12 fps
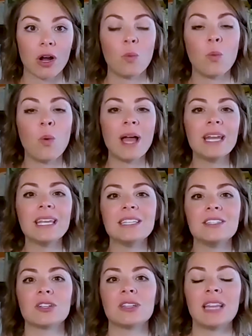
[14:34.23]
What
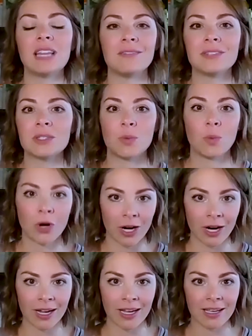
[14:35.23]
is your life's
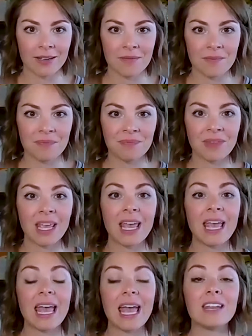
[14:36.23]
work?
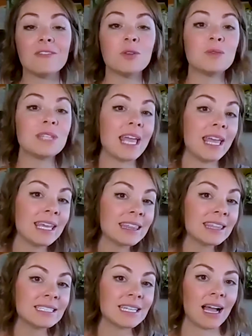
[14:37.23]
And if you take
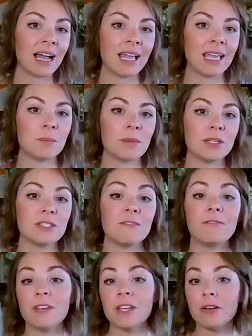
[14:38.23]
the time to
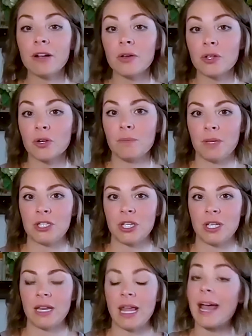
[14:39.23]
figure out your
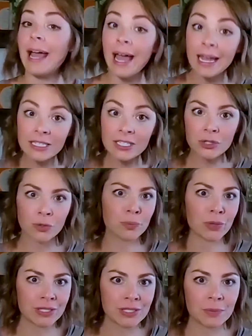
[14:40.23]
mission and your
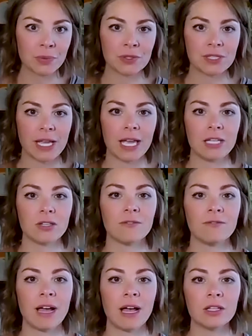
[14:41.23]
principles and your
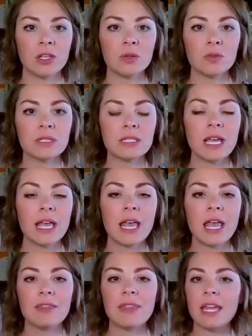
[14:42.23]
values,
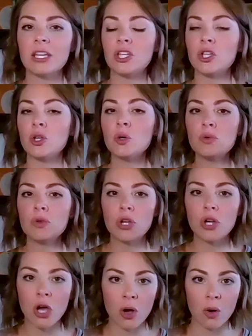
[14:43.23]
then you
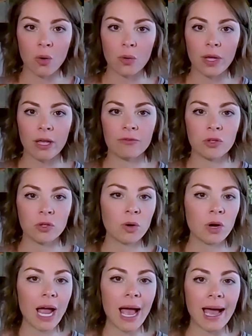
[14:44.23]
know if you
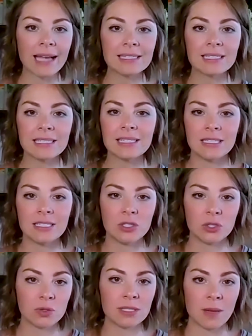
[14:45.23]
are asked to
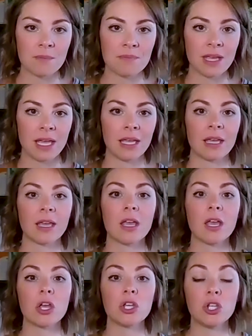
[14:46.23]
do something,
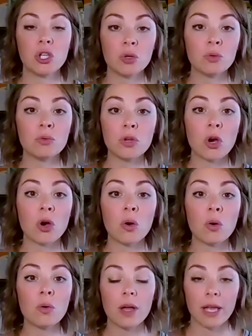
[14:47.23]
you
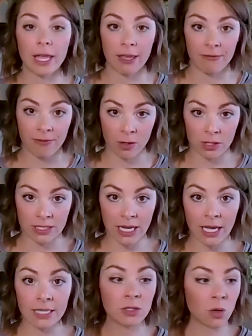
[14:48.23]
know if it
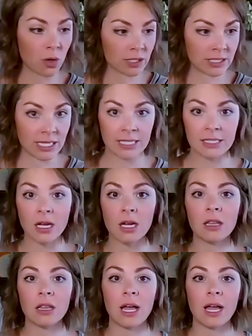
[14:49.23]
does or does not
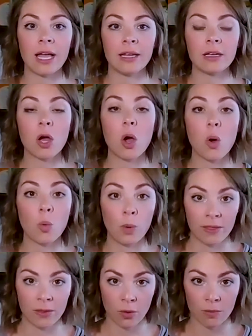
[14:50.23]
align
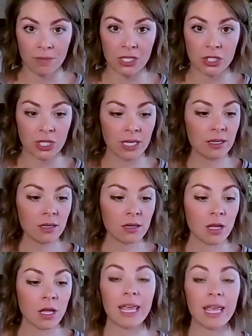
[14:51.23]
with your mission,
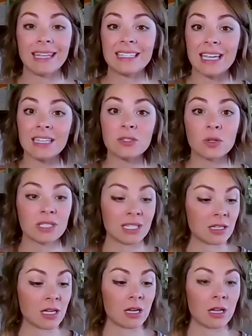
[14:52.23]
it does or
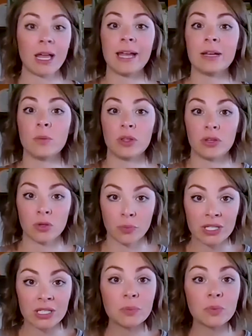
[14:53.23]
does not align with your
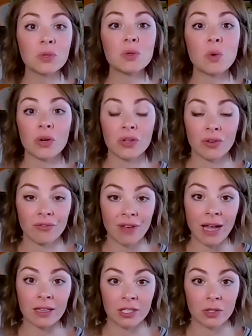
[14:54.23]
principles or your
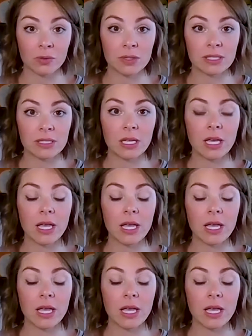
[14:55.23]
values.